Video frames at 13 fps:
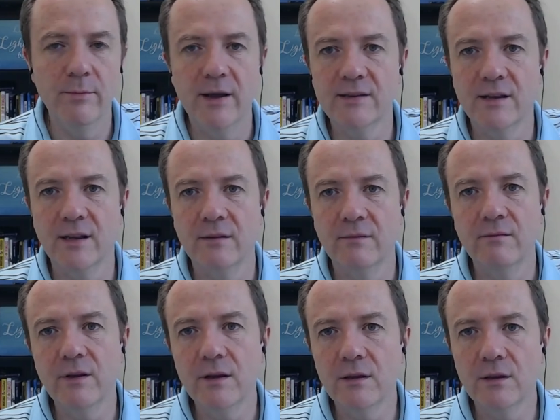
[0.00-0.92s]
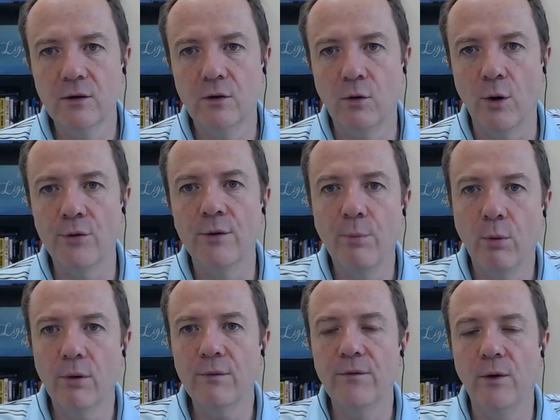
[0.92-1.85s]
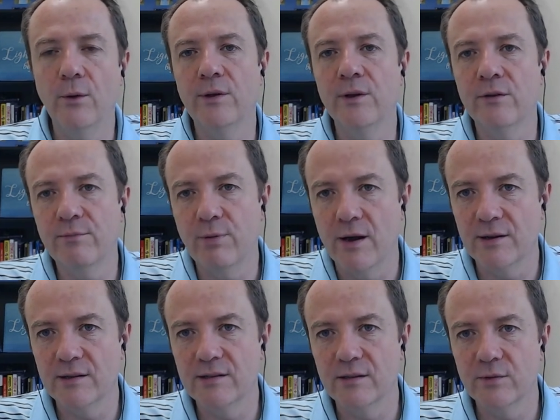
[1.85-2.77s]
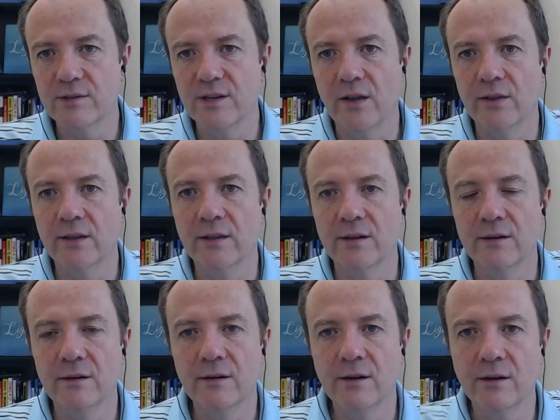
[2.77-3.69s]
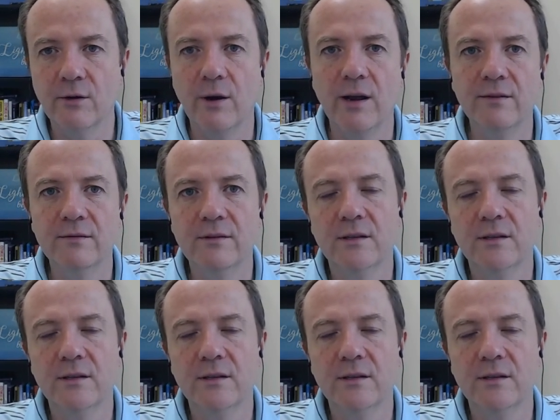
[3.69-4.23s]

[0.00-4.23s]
as I grow the portfolio of products that we're selling that are engraved.